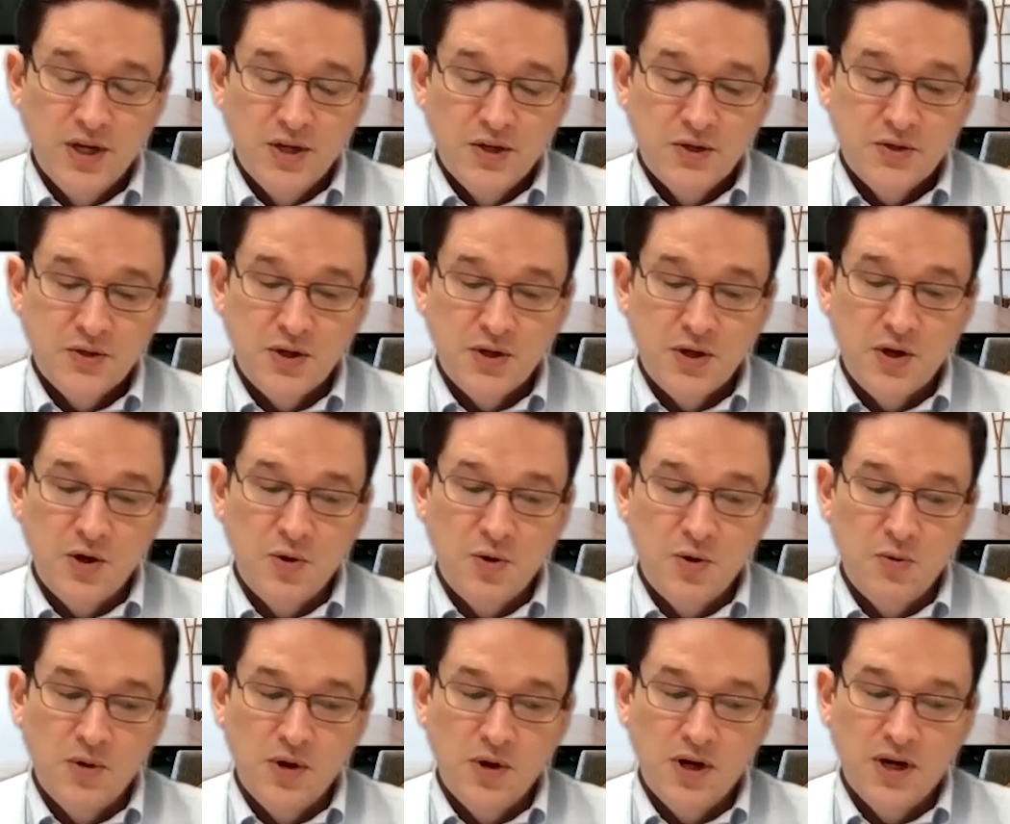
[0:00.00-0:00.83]

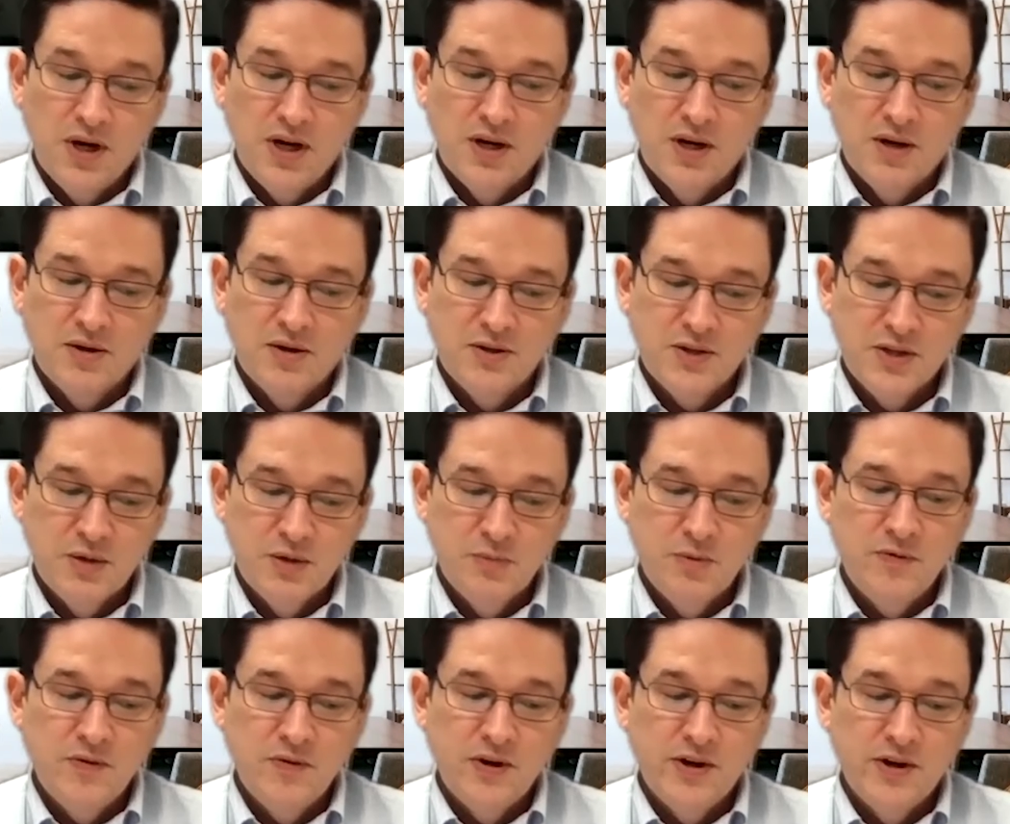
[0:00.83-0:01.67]
So it's going
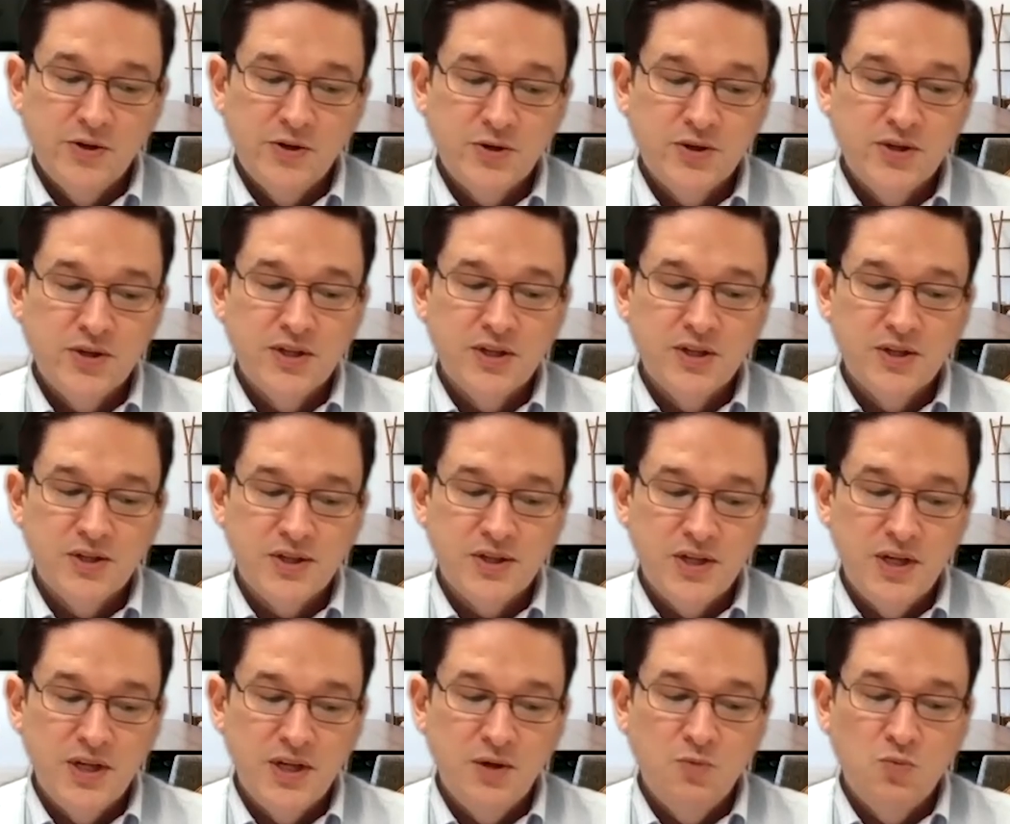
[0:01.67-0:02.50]
to be very interesting to
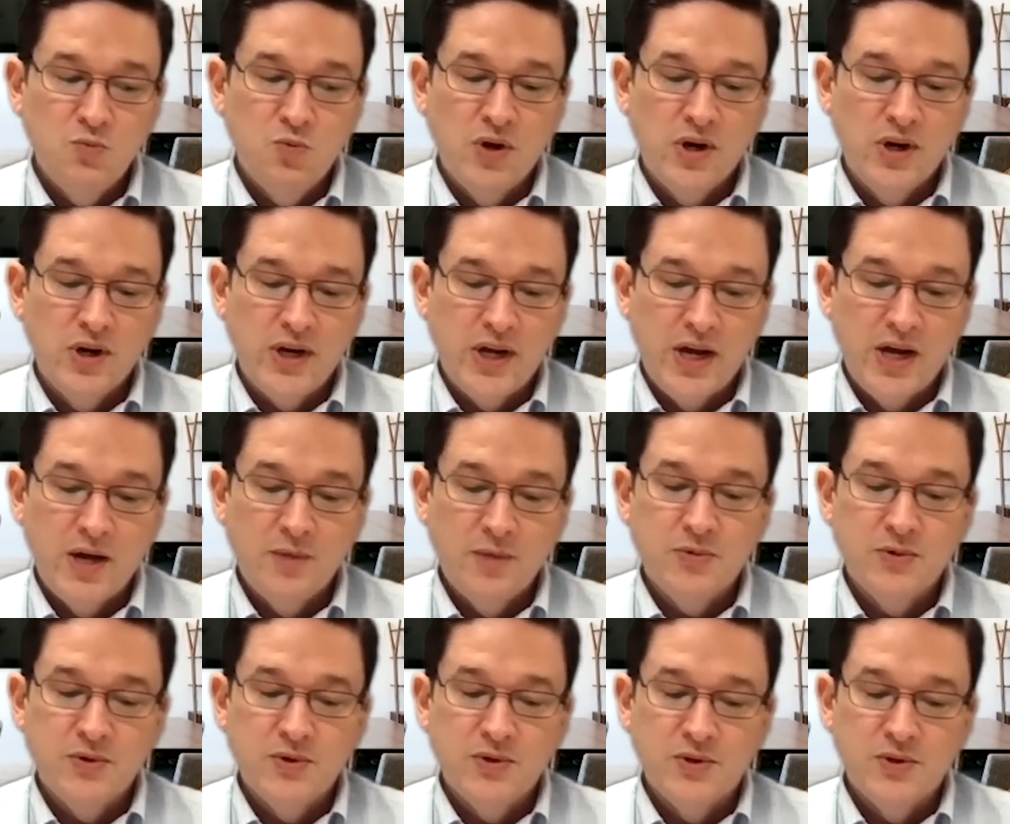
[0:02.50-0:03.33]
see what
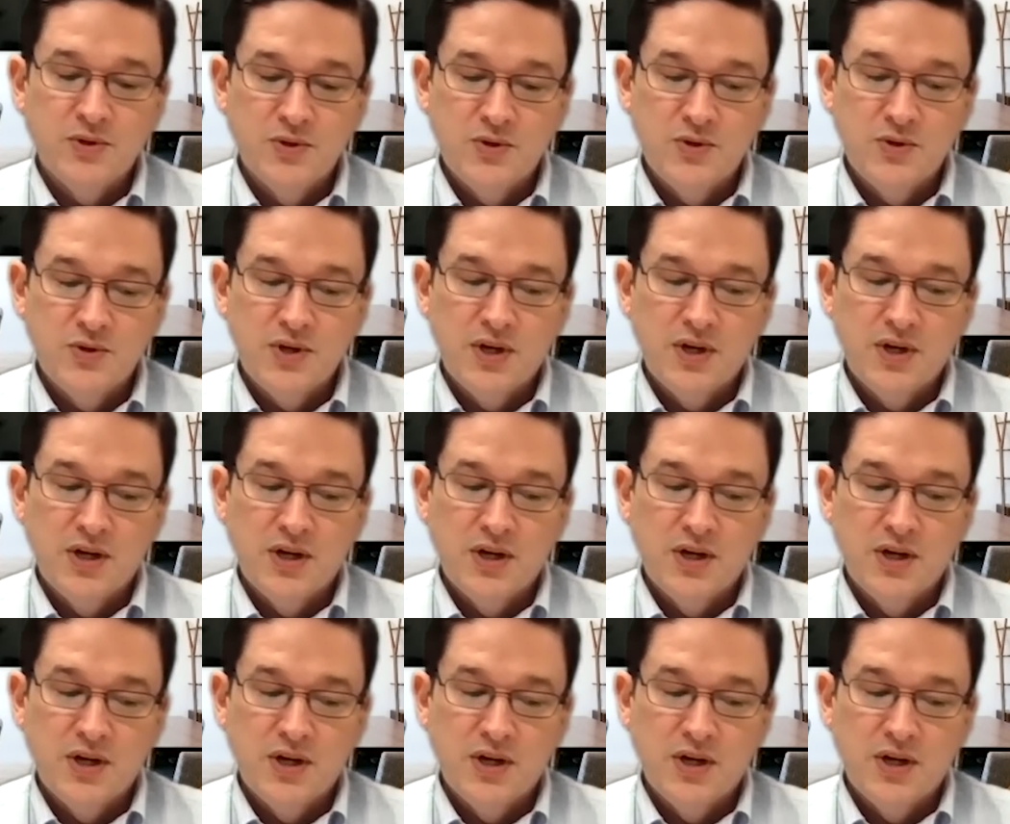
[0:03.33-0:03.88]
happens.